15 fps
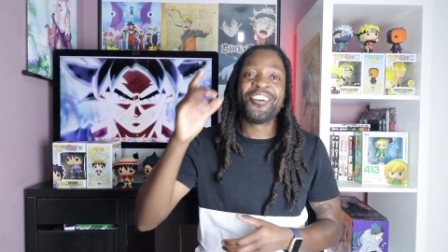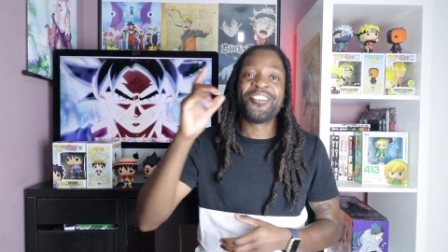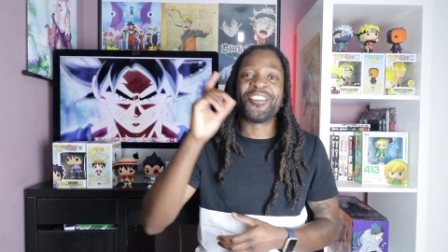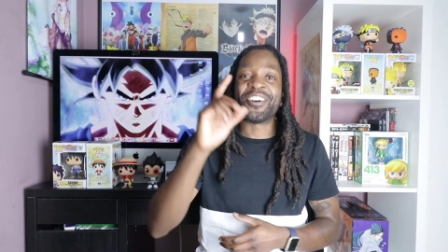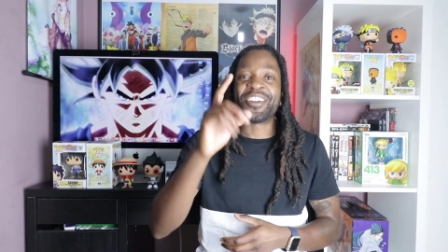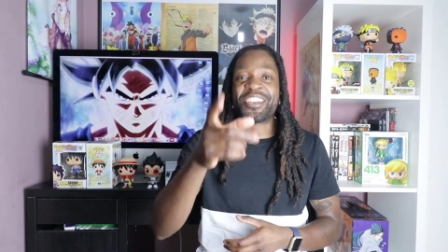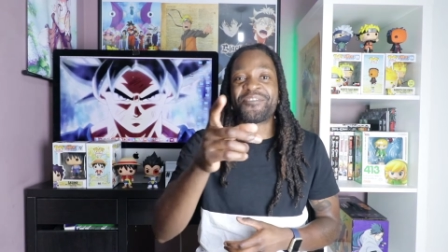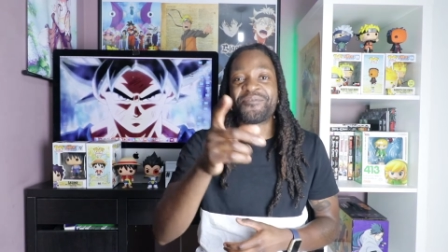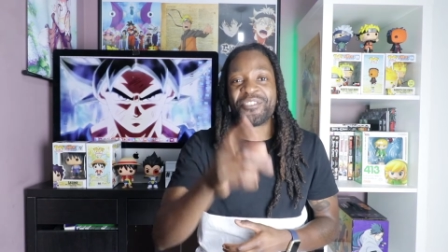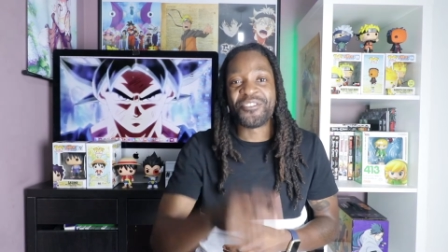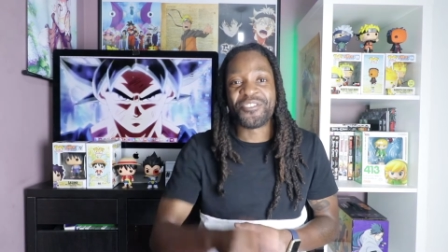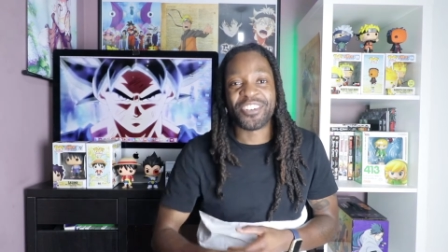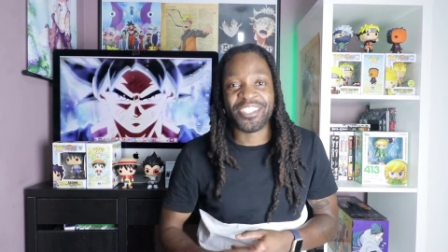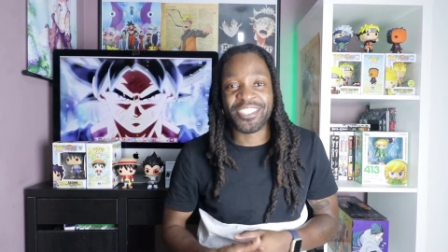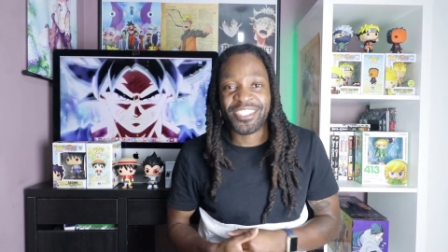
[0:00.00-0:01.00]
Well, let's
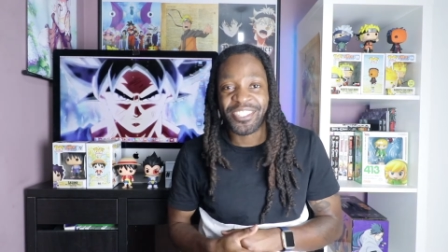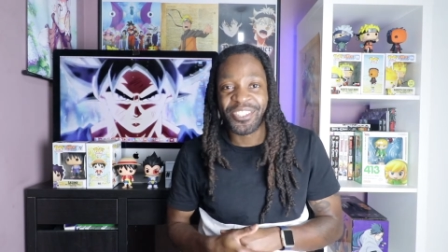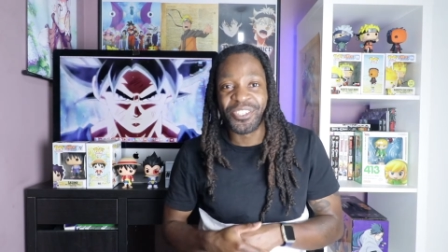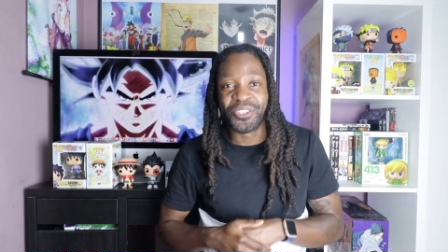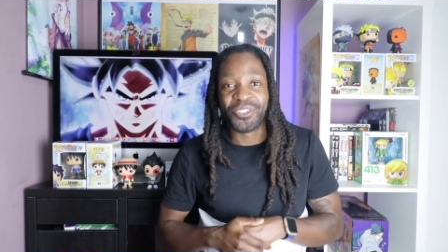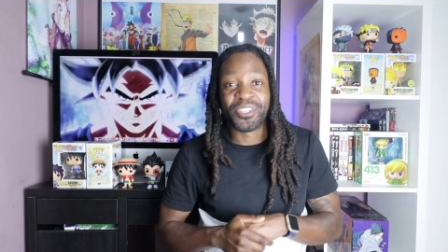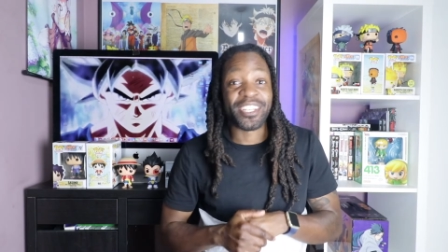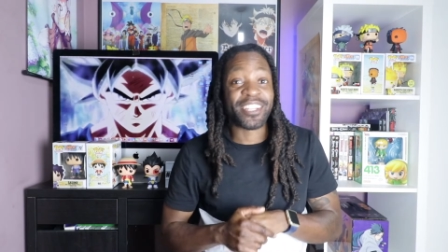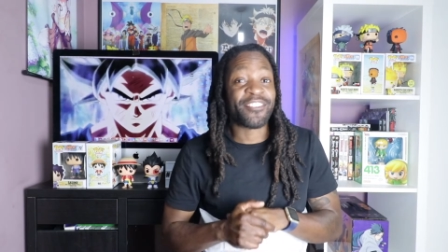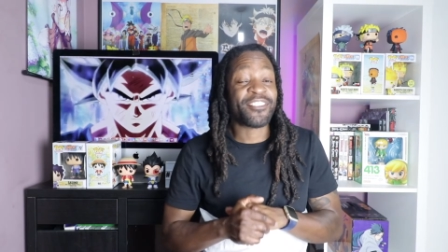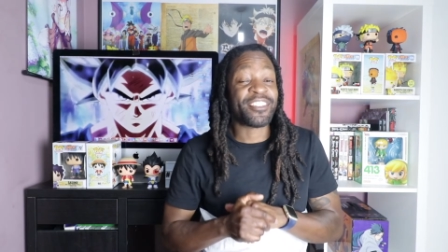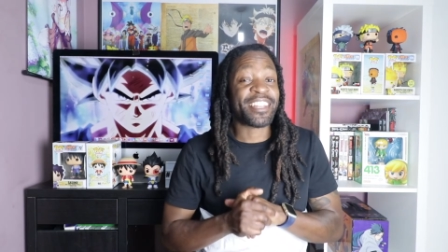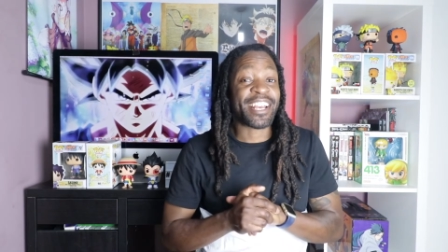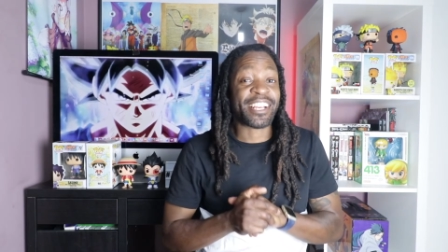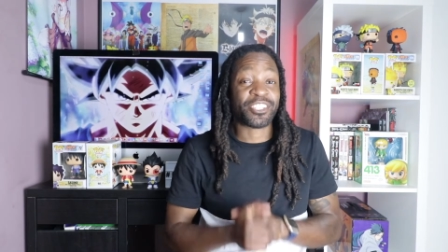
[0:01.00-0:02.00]
move on to the
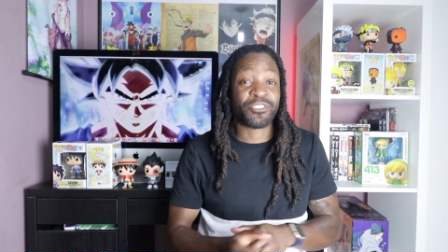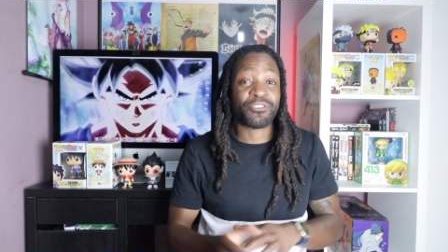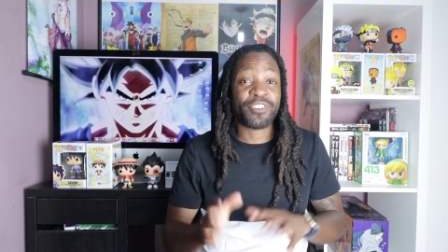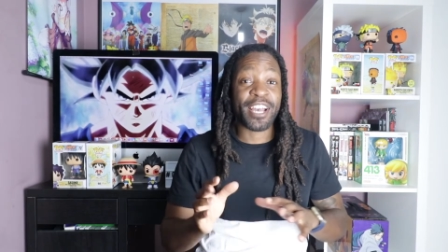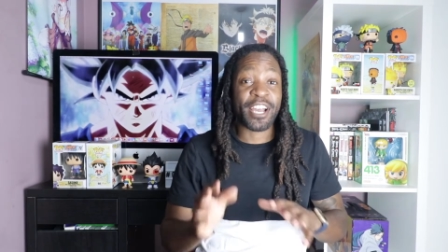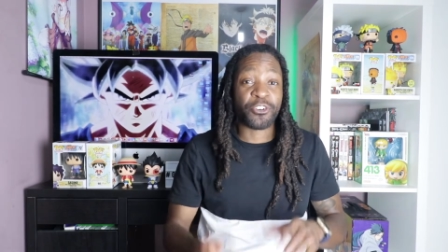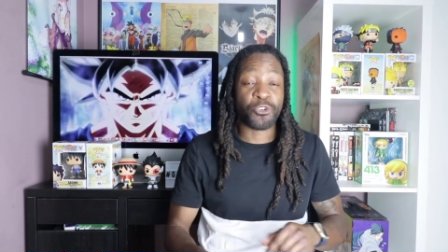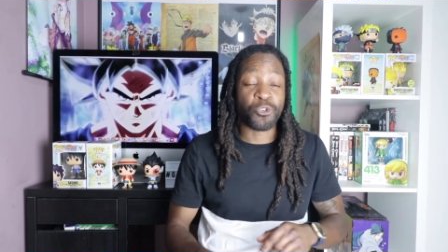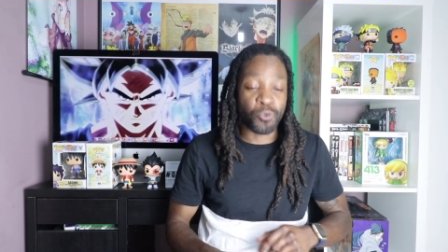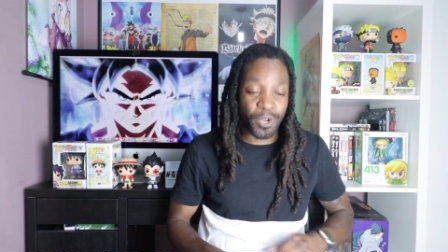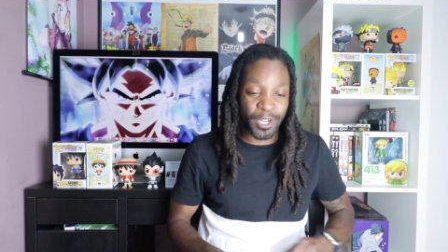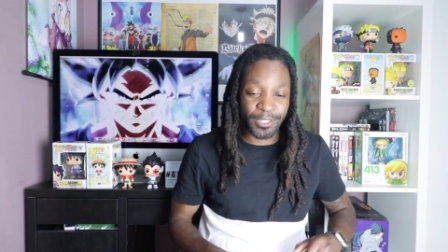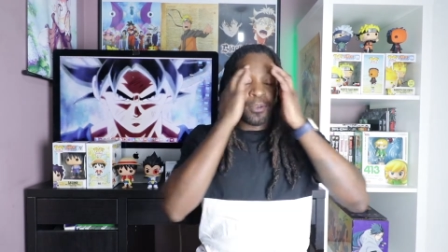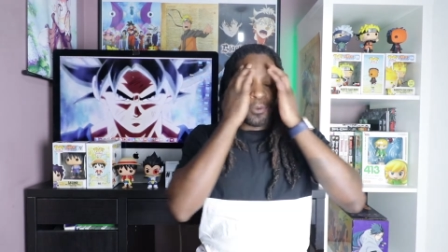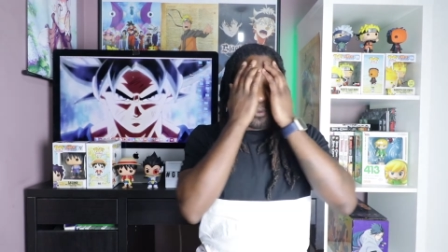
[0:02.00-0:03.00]
next final one.